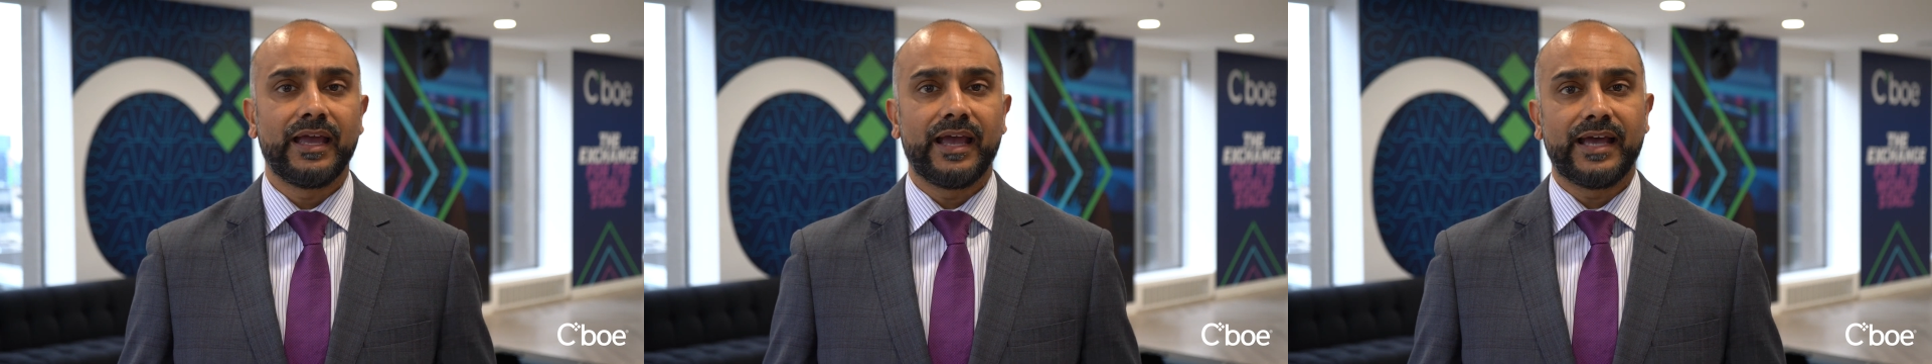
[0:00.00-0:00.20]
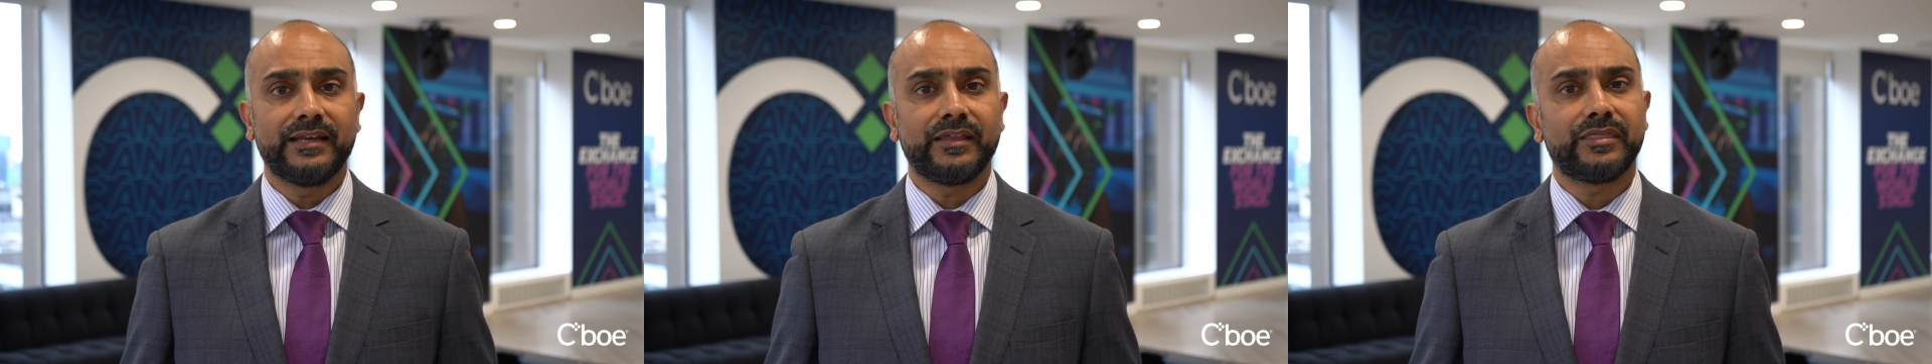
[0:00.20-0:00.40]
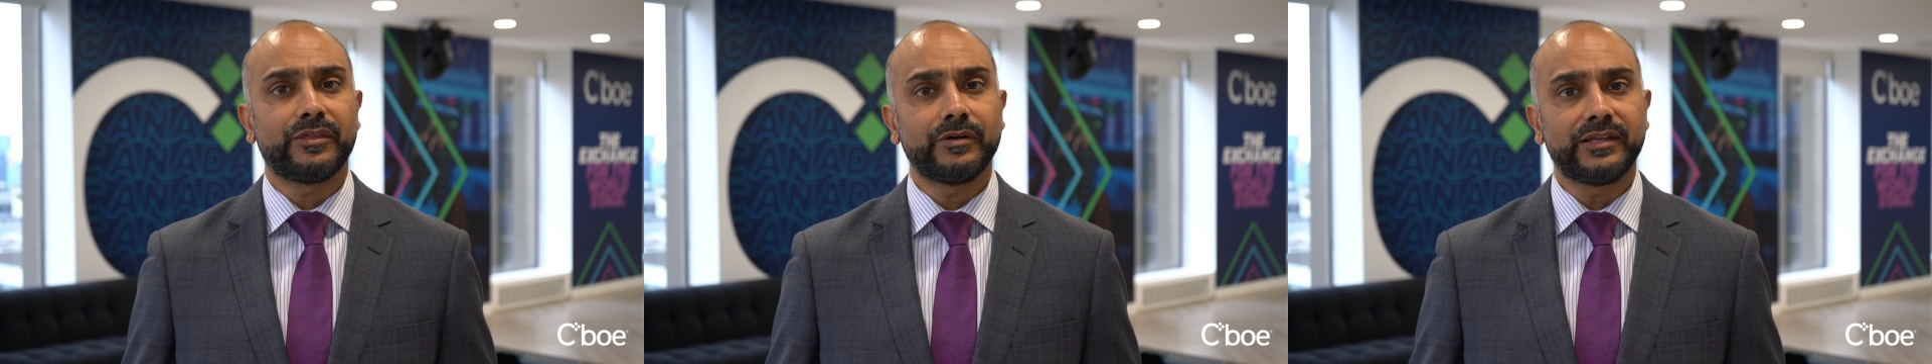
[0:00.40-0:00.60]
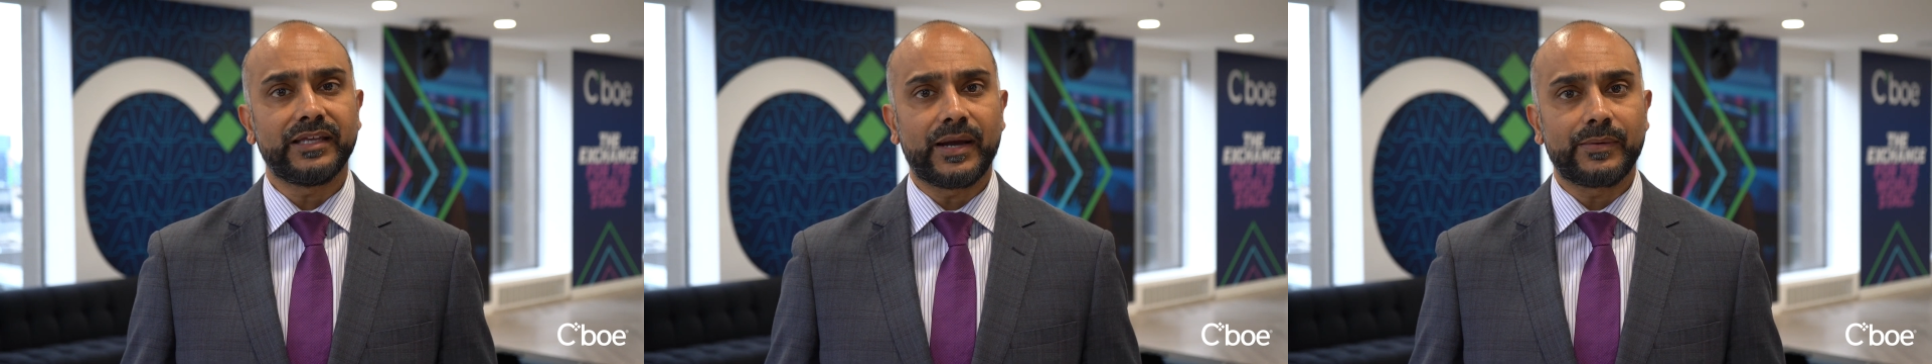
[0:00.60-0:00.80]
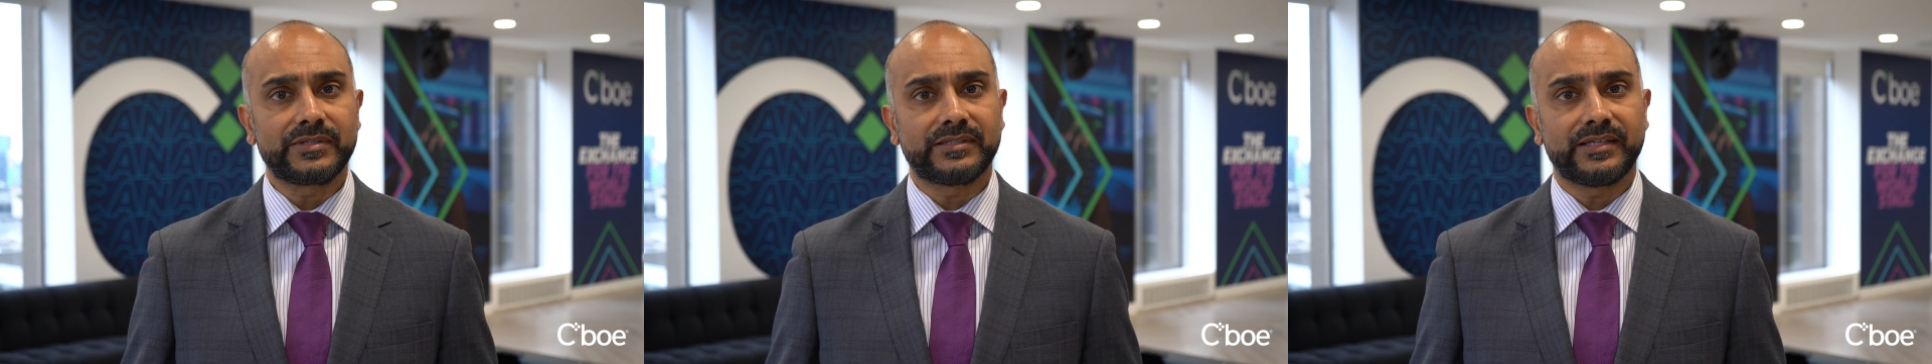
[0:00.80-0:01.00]
And the third thing
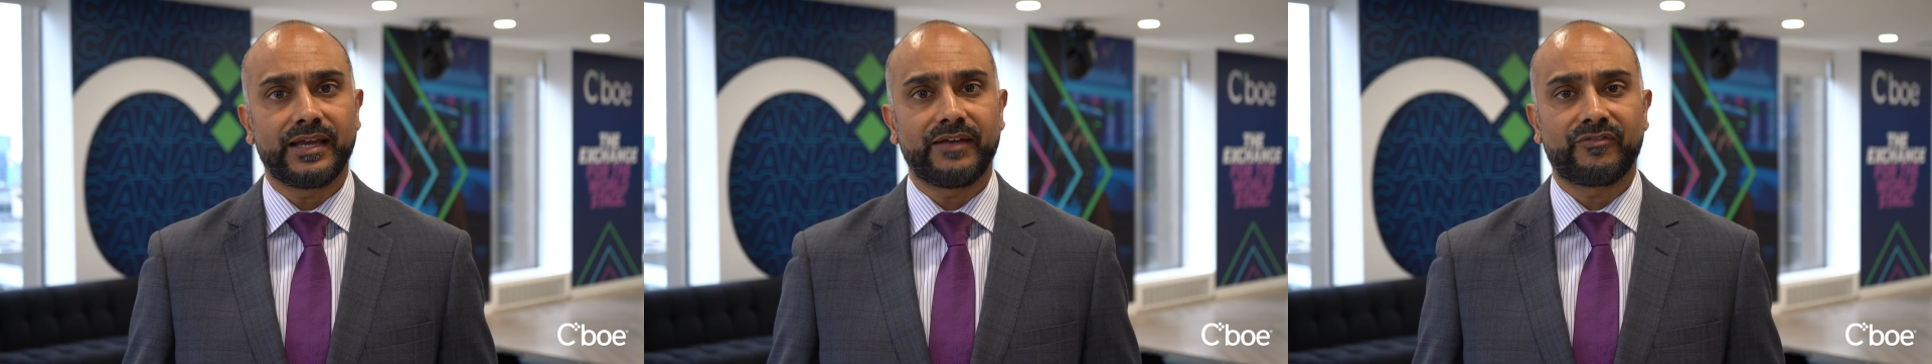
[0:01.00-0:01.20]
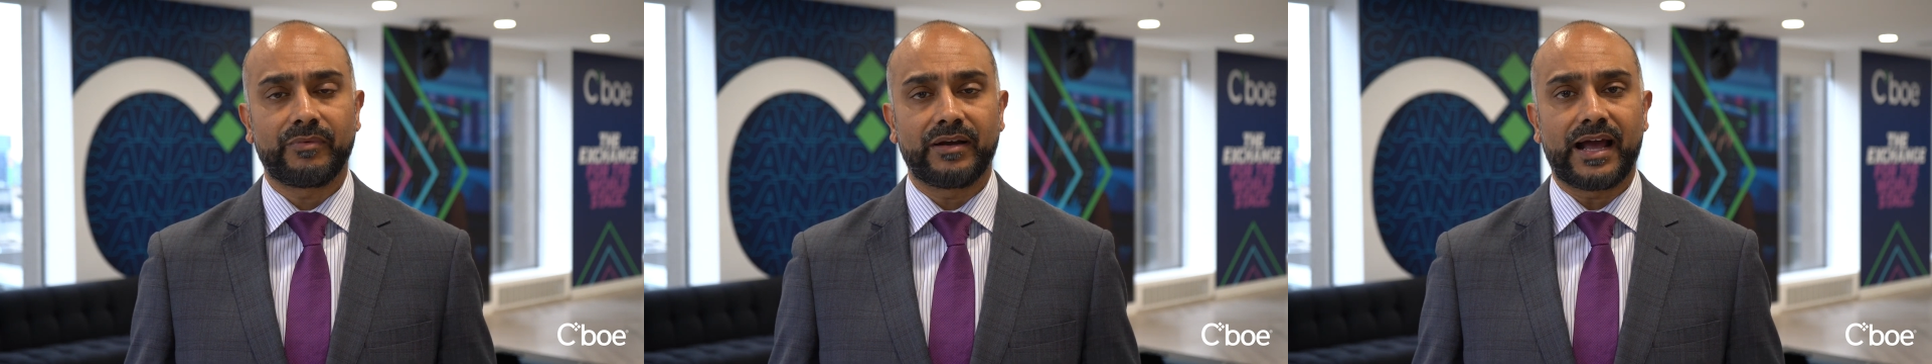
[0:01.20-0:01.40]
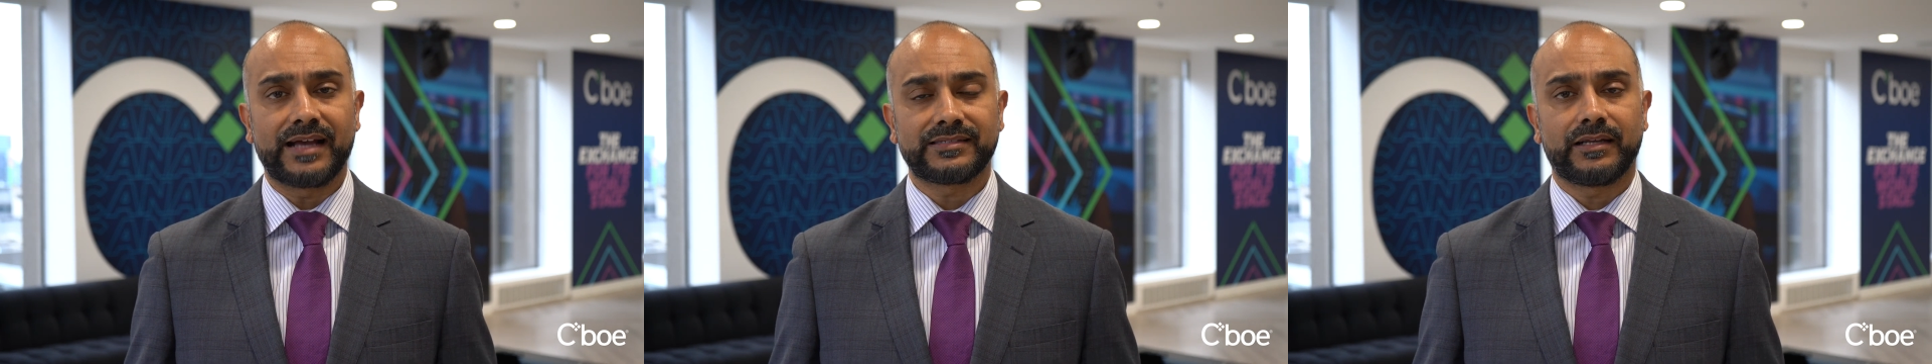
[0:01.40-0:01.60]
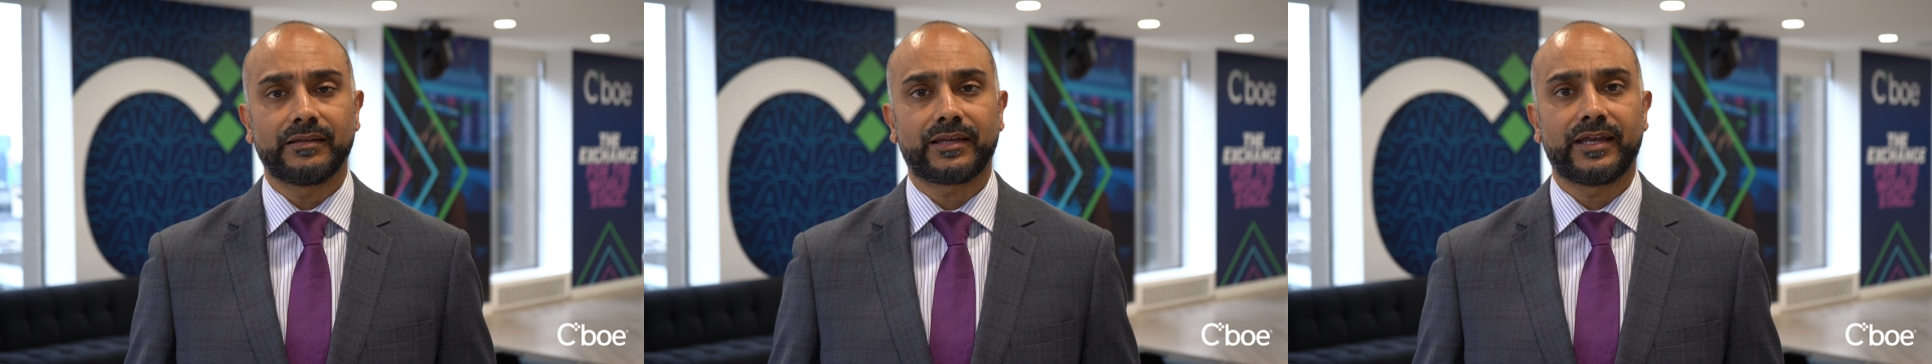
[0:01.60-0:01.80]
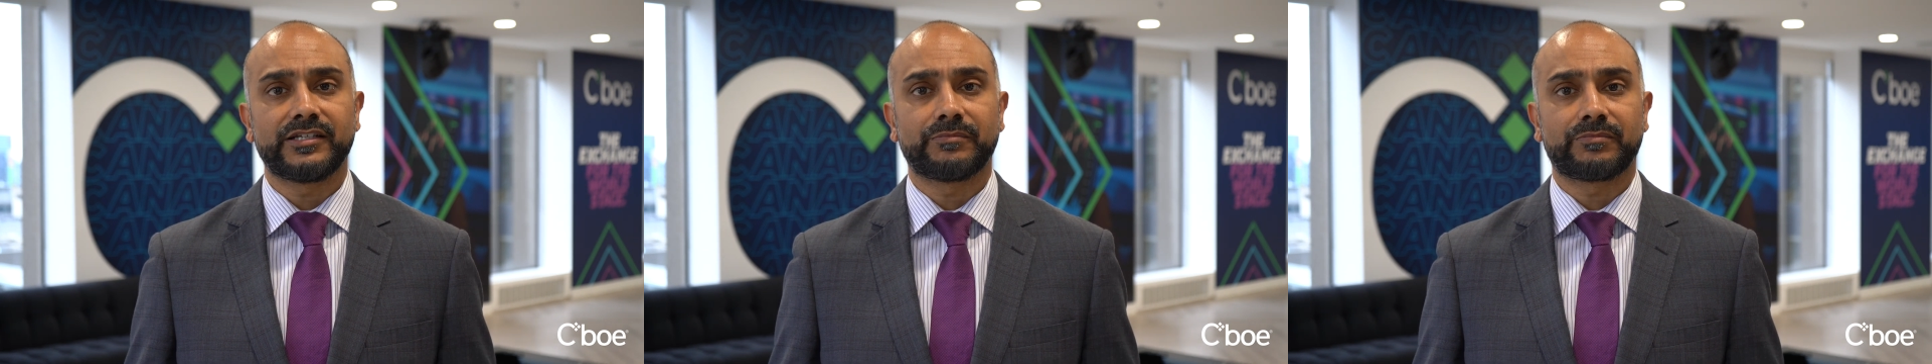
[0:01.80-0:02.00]
I would say from an asset
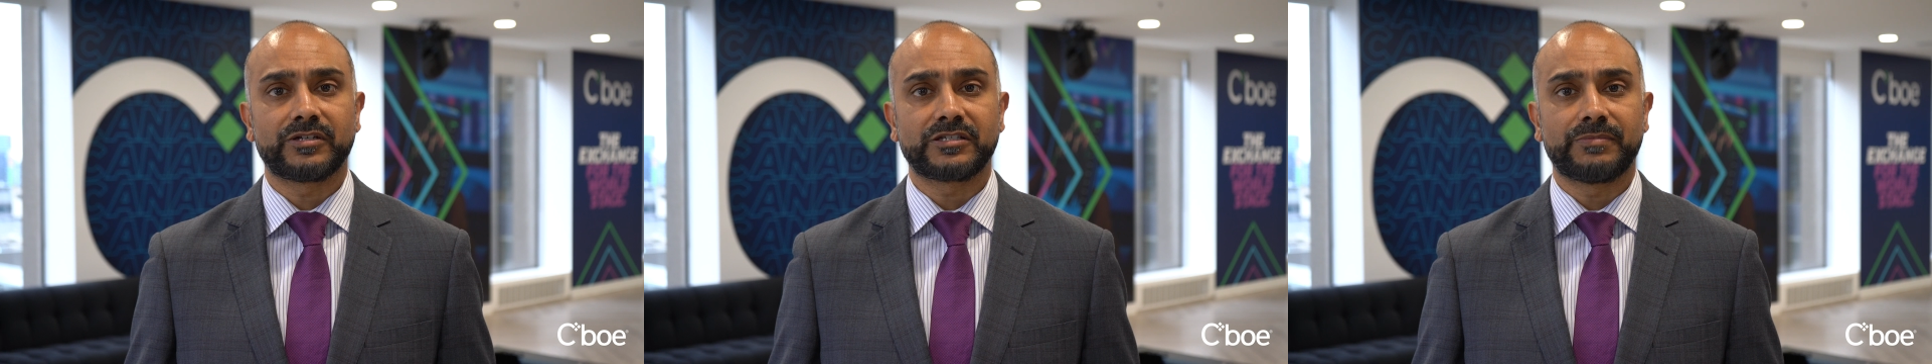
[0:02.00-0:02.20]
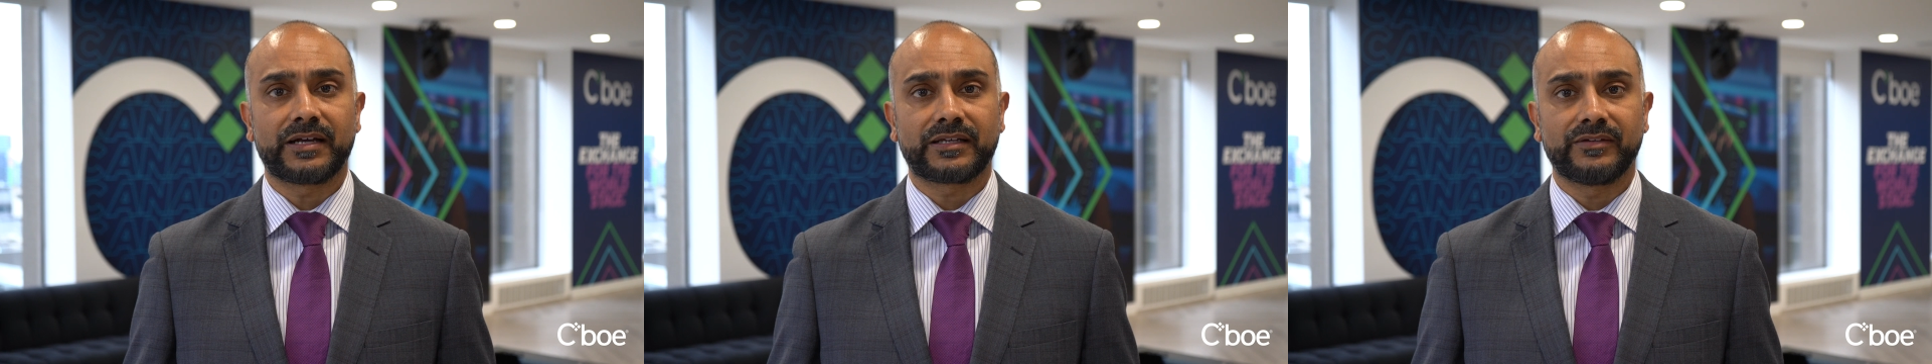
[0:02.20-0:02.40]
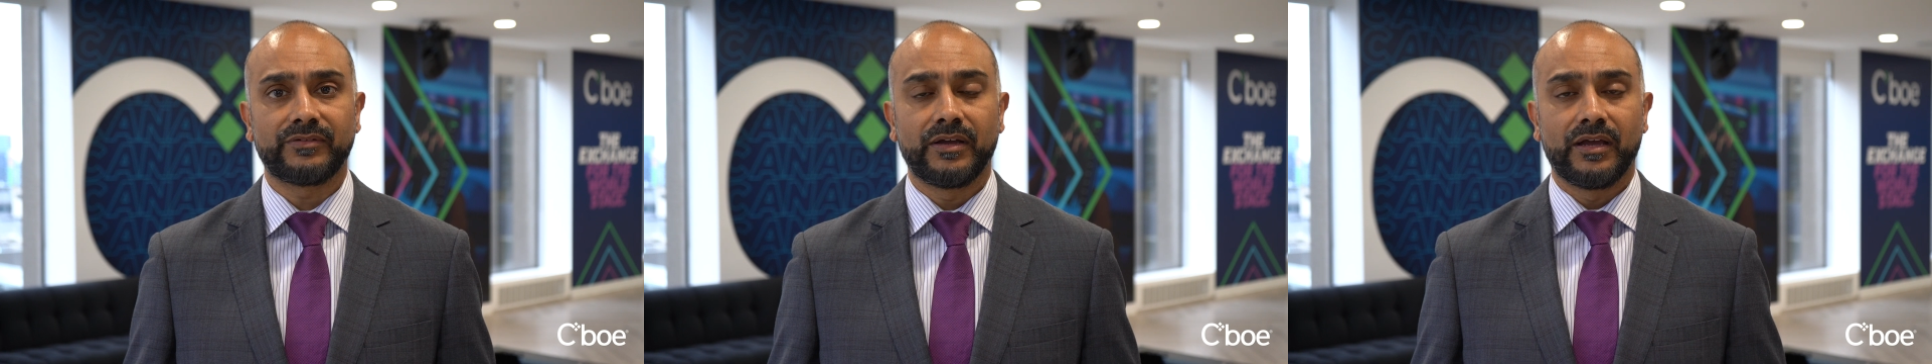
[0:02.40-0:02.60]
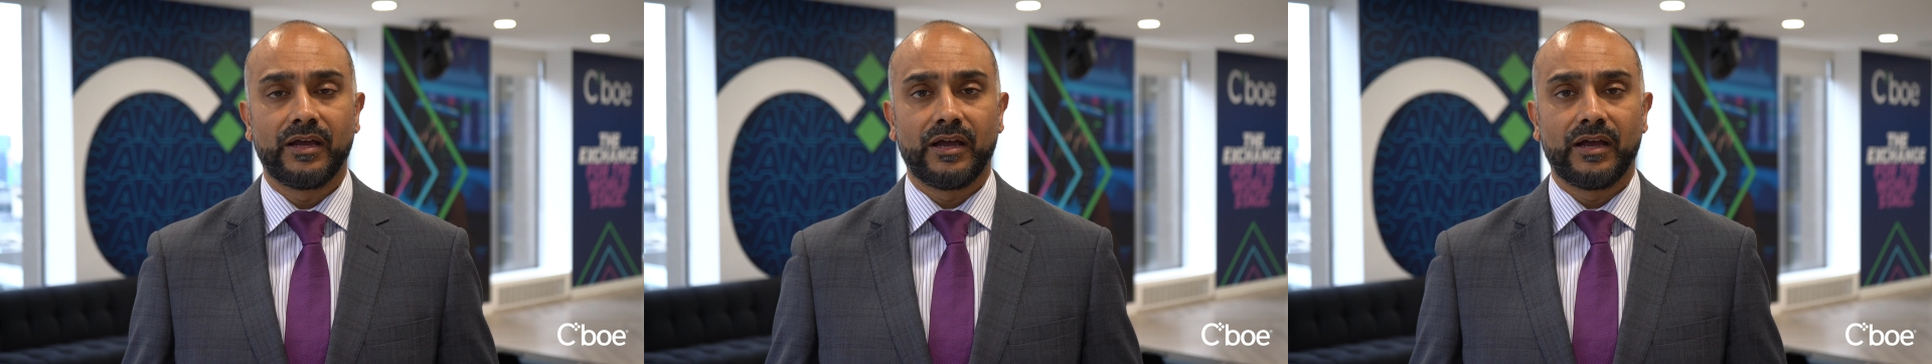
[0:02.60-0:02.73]
allocation perspective,